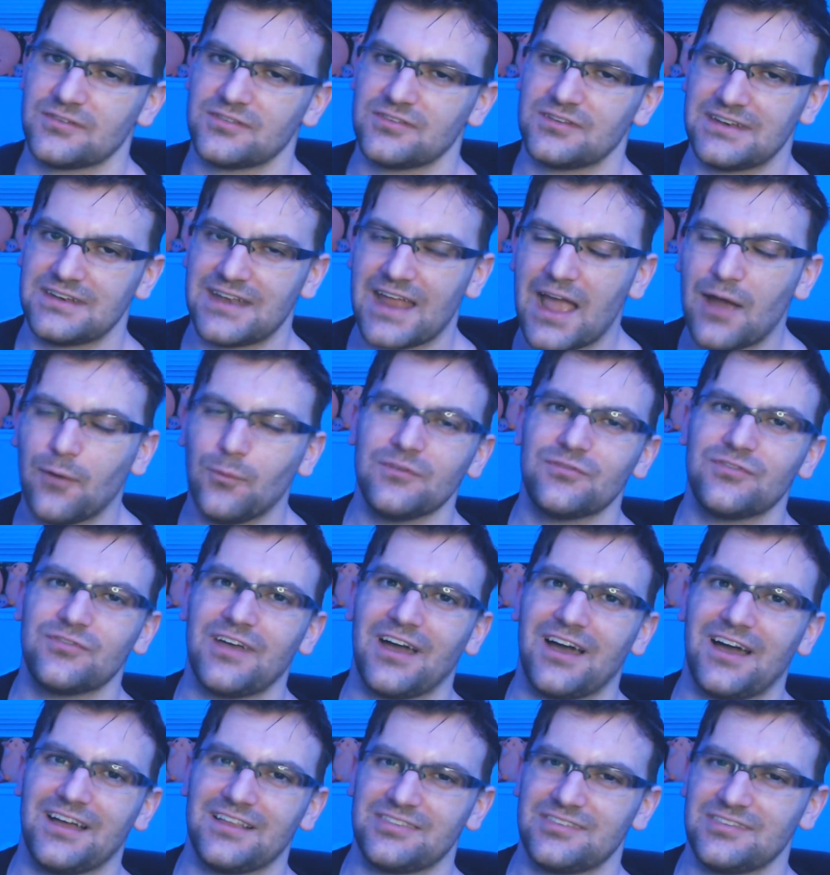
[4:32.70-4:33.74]
Now we've
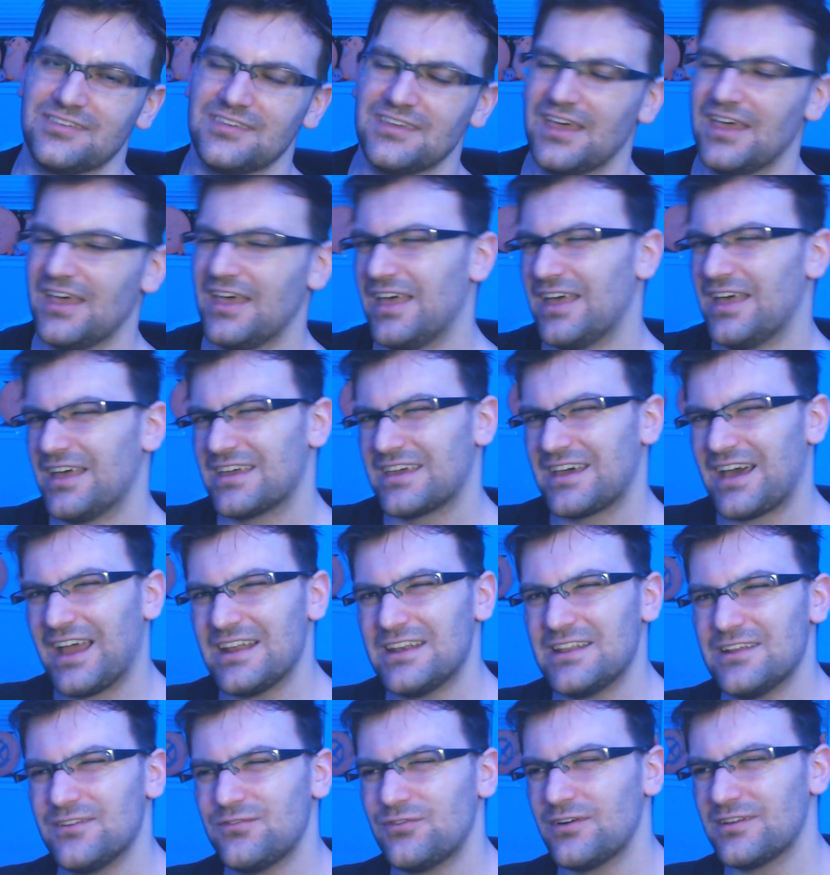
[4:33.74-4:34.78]
got
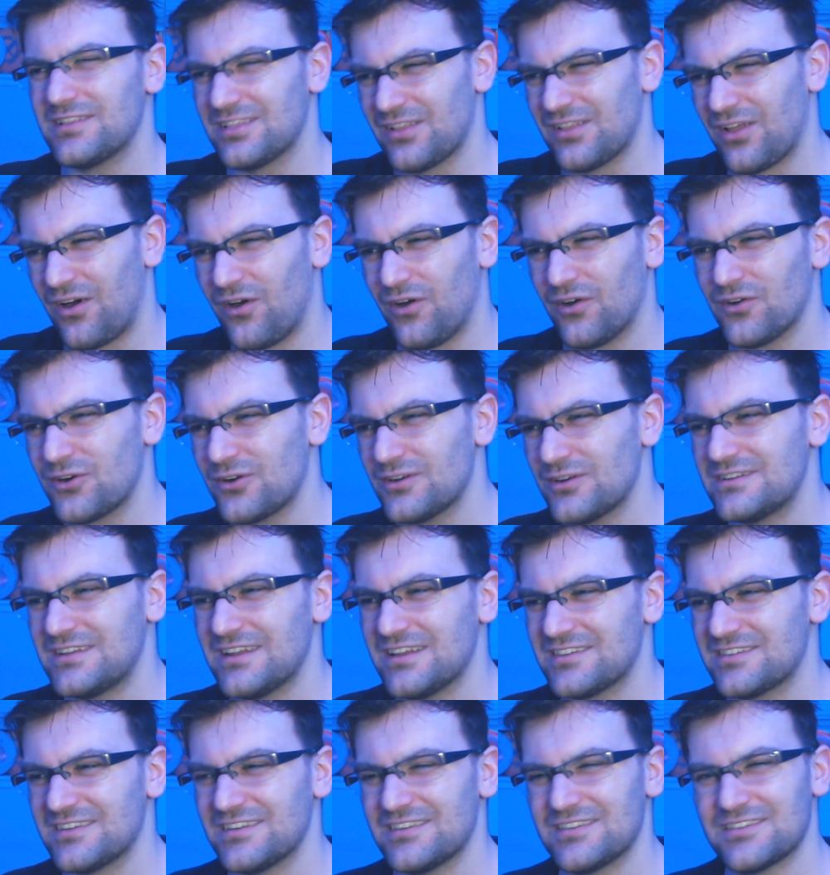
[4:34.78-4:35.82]
kind of a longer
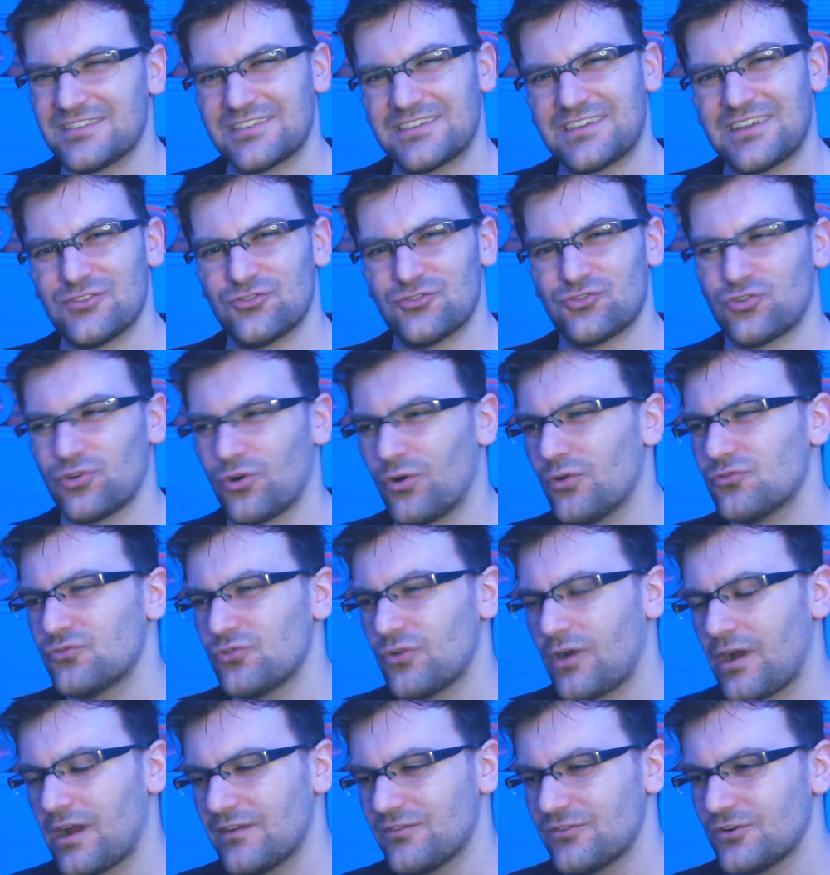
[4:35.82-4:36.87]
distance control
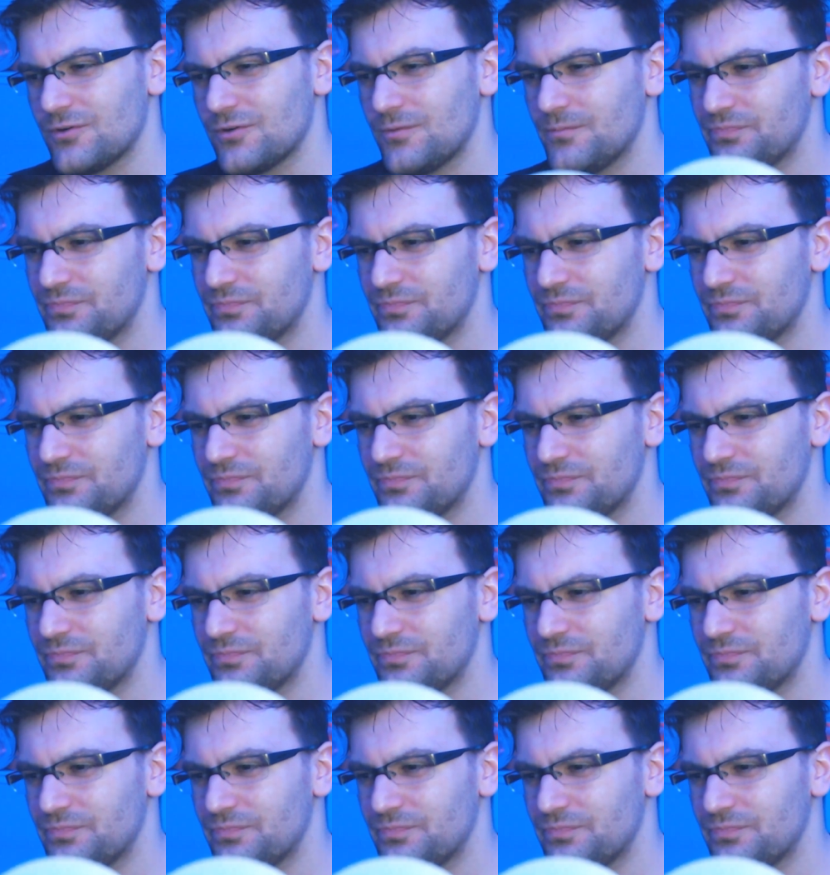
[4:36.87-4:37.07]
driver.